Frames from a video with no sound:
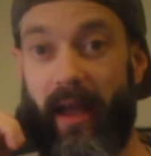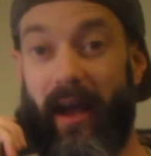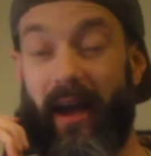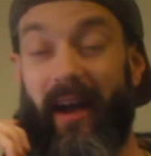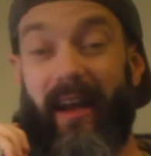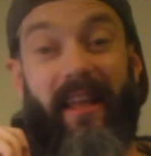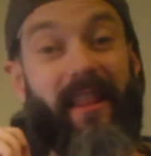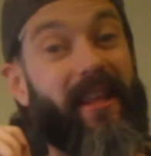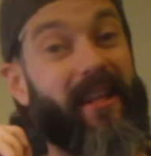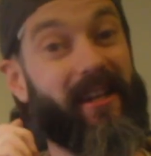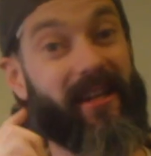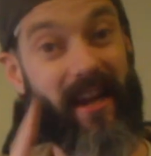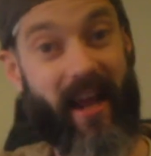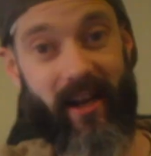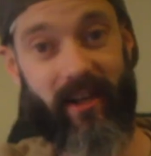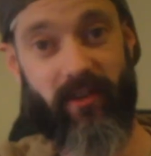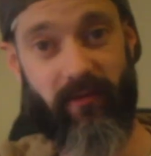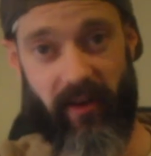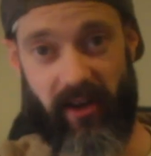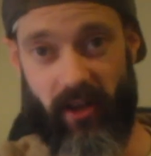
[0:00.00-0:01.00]
In the
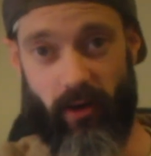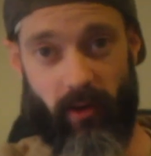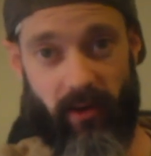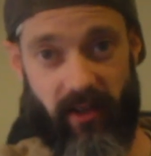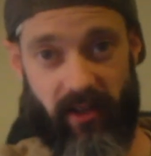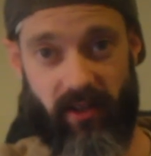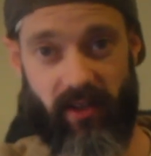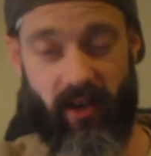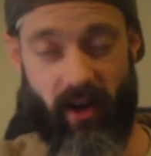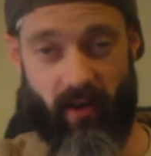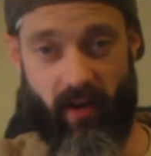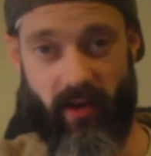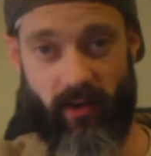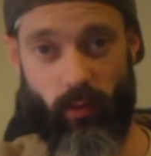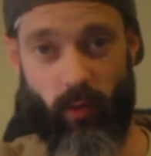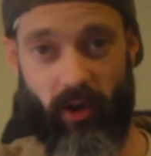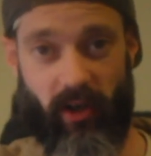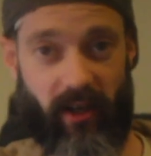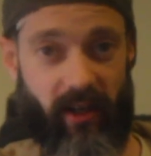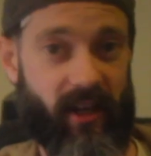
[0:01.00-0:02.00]
next video in this
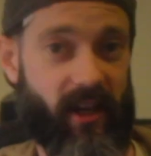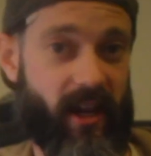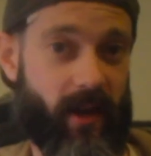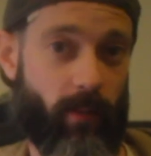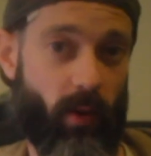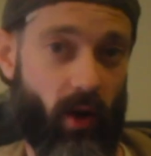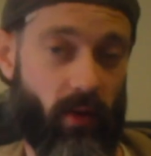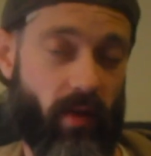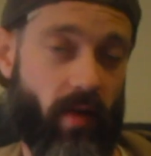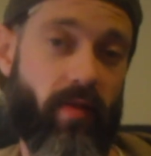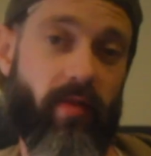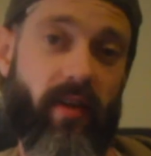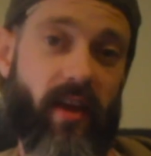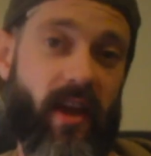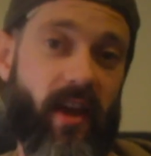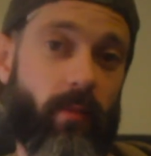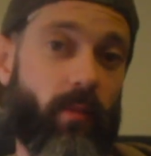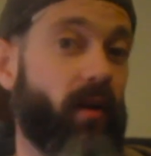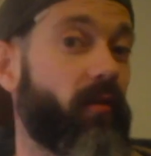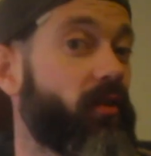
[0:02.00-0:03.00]
series, we're going to keep on the
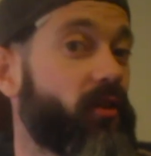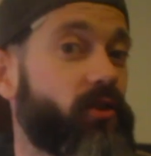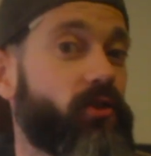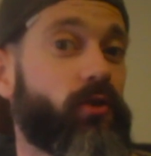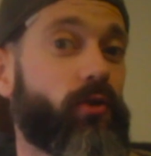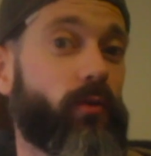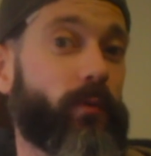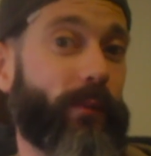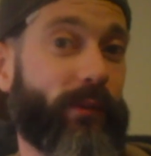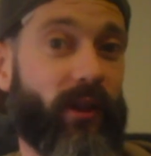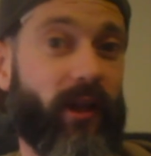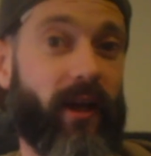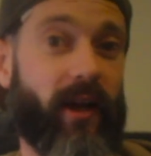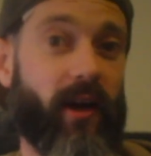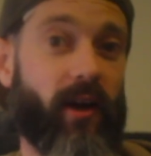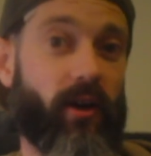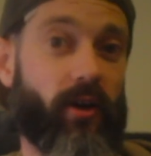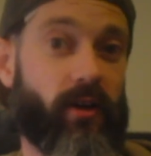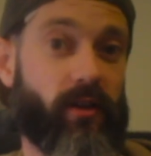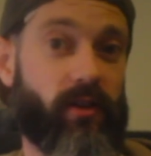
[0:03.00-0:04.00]
theme of the
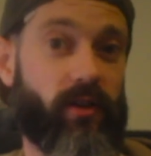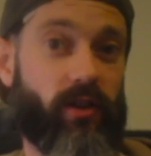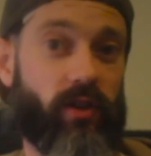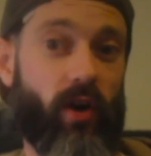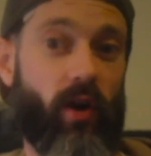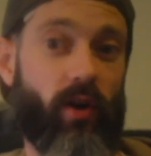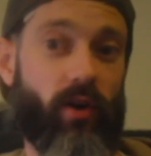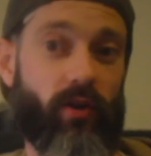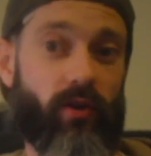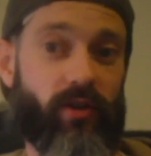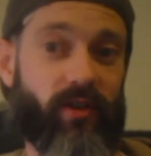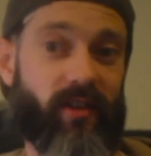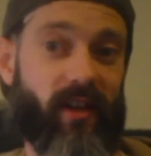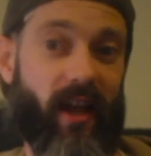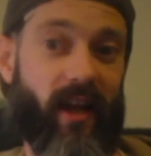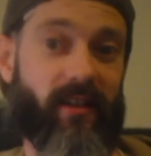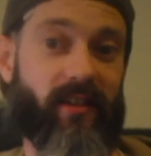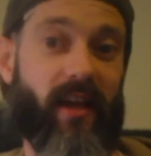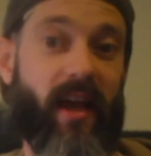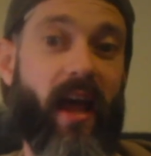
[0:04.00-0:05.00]
two-player starter
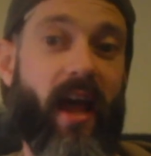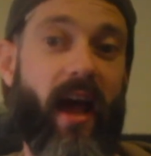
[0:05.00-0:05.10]
set,